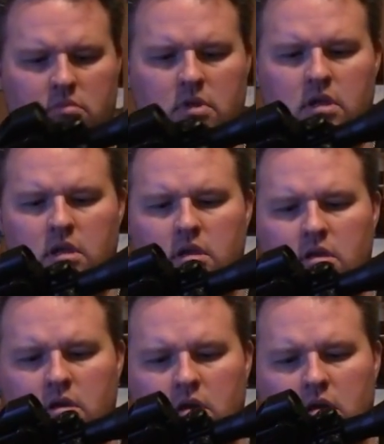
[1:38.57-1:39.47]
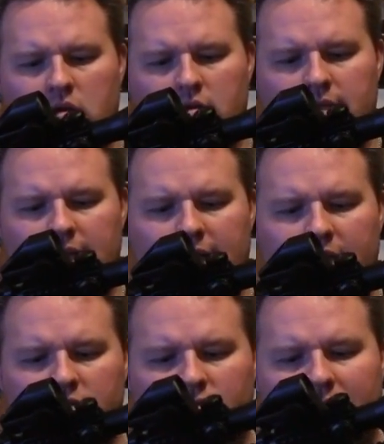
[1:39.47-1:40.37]
the uh,
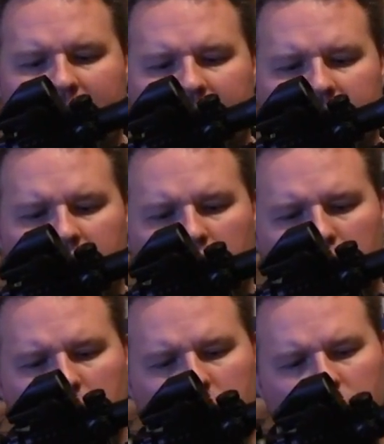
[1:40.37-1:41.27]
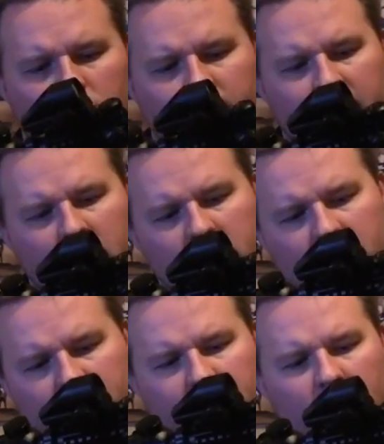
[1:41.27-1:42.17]
slide is racked to the rear.
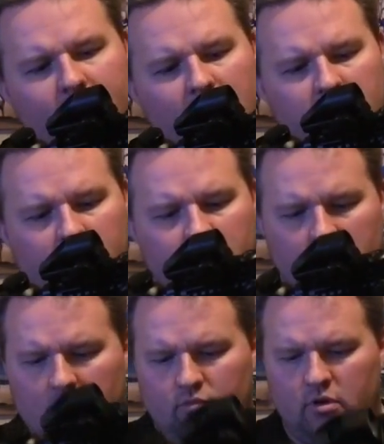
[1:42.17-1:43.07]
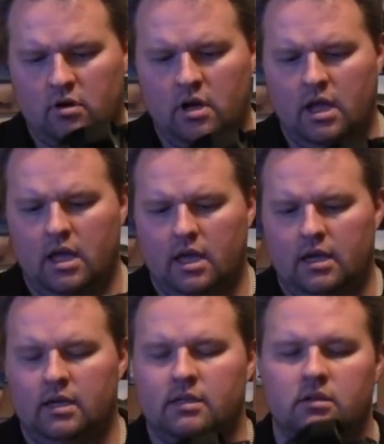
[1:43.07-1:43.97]
There's no round in the chamber
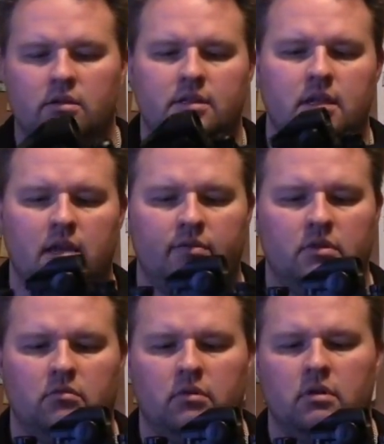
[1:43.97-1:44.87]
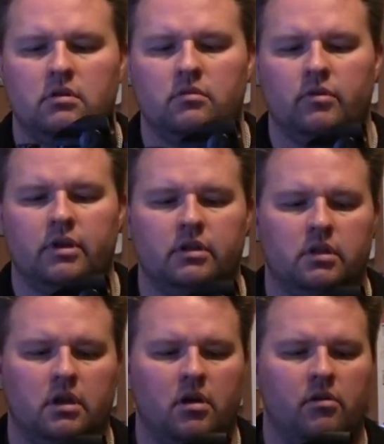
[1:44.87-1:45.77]
and it is on safe so we're so we're good
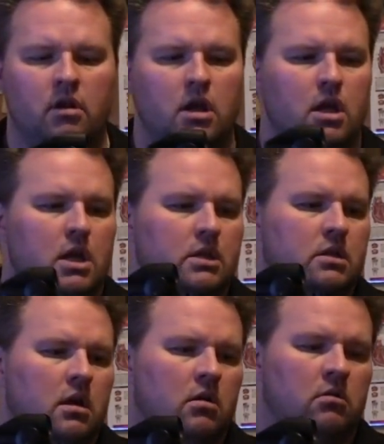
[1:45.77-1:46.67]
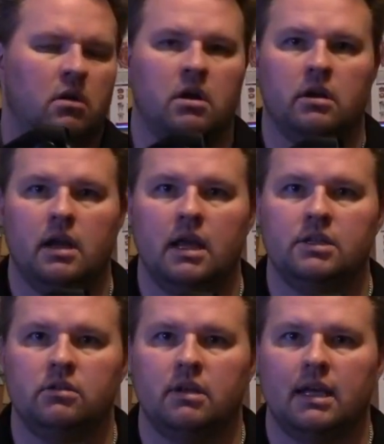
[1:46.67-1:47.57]
to go. So
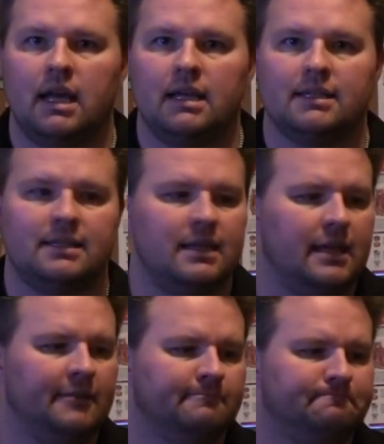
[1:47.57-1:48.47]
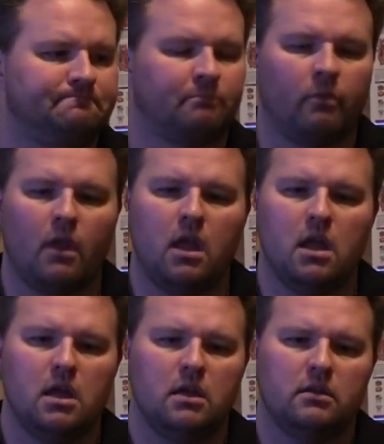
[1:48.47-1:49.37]
as you can kind of see
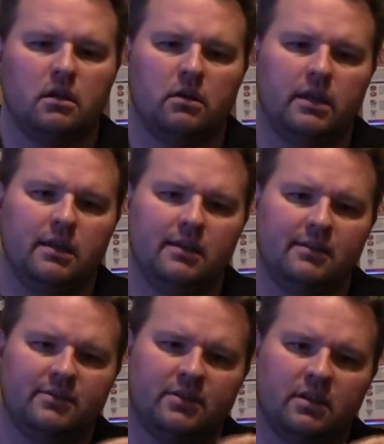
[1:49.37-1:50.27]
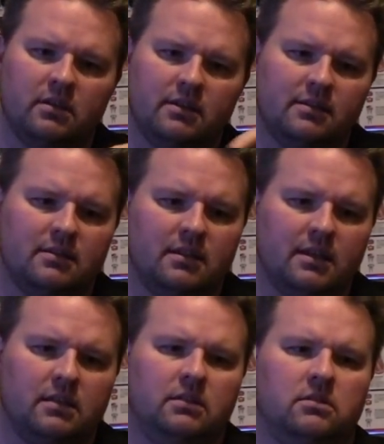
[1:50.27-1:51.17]
there is this is
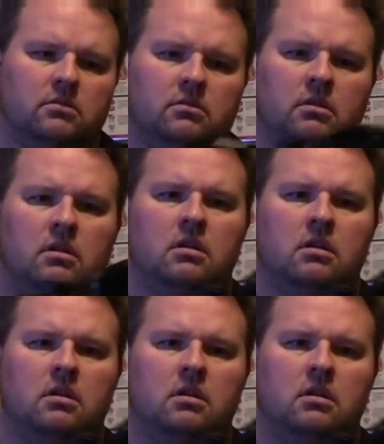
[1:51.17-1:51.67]
like a little